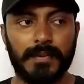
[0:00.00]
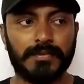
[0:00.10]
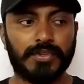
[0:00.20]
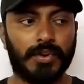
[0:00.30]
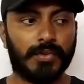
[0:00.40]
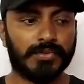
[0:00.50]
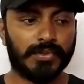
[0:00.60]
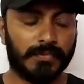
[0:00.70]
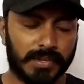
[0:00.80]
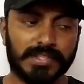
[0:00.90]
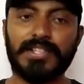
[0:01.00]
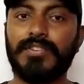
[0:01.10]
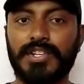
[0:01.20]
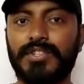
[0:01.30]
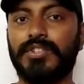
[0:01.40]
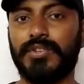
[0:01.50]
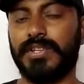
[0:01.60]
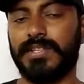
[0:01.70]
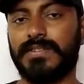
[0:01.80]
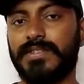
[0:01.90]
So the first thing you need to do
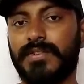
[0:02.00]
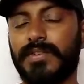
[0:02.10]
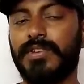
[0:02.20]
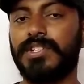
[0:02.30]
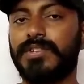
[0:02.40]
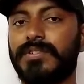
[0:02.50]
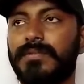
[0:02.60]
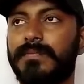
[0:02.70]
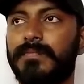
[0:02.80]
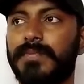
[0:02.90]
is you need to